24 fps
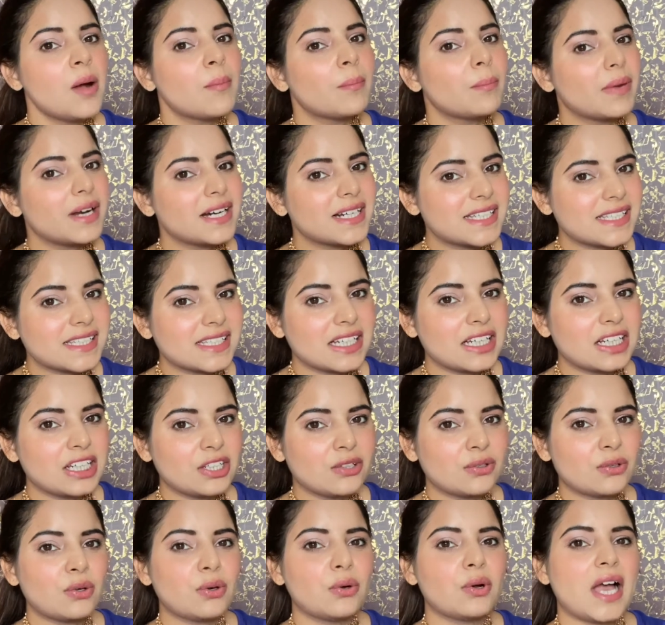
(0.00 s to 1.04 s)
But
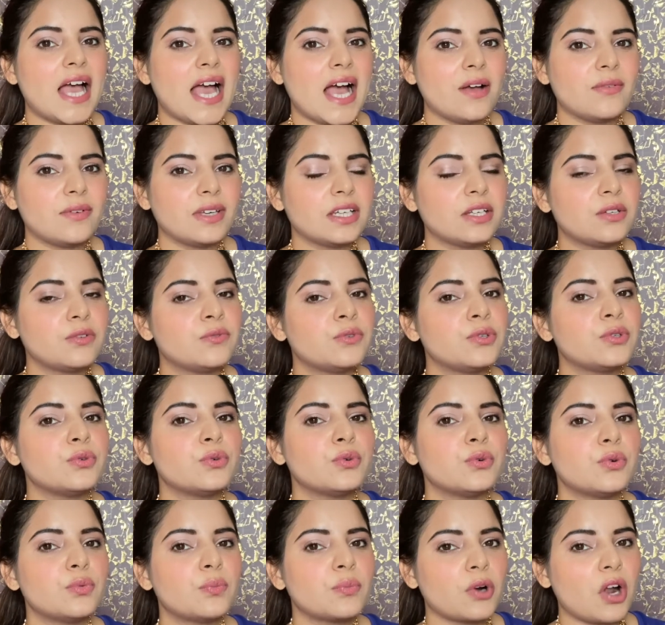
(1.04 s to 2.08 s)
still having
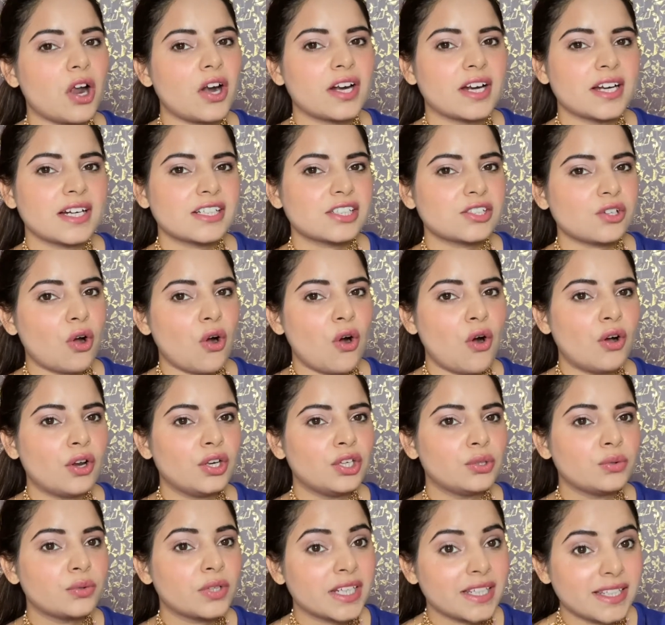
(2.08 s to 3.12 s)
few products
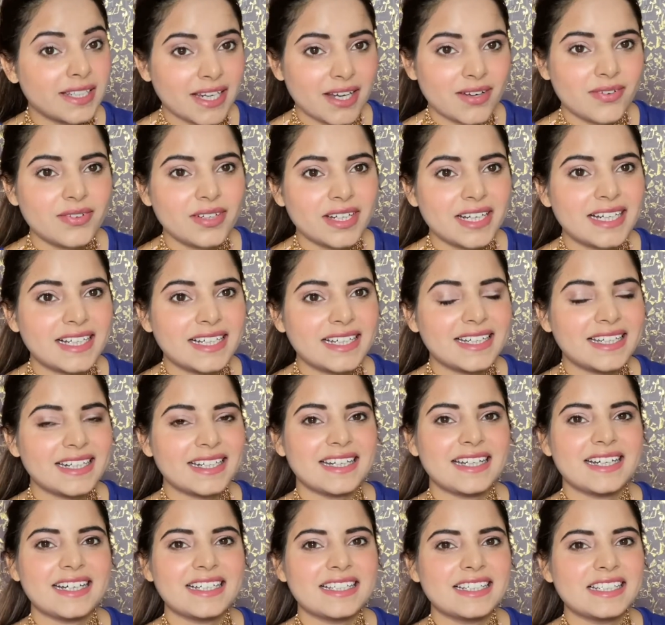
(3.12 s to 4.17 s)
on, you can definitely
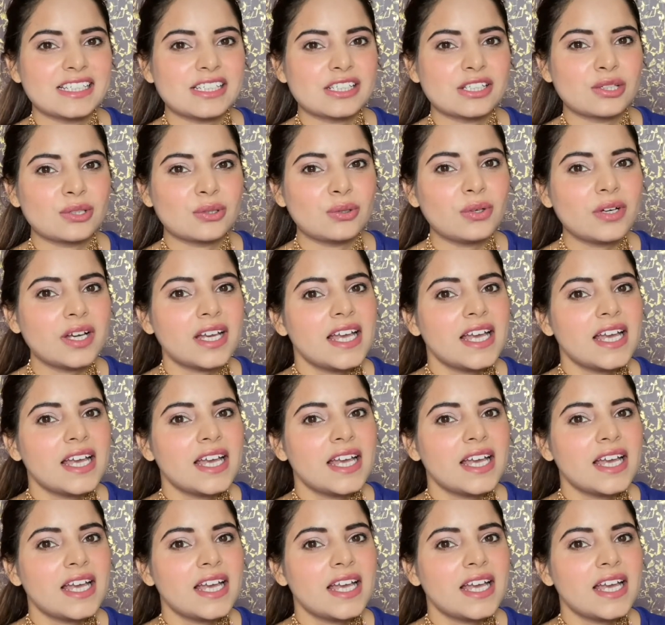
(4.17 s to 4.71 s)
create this look.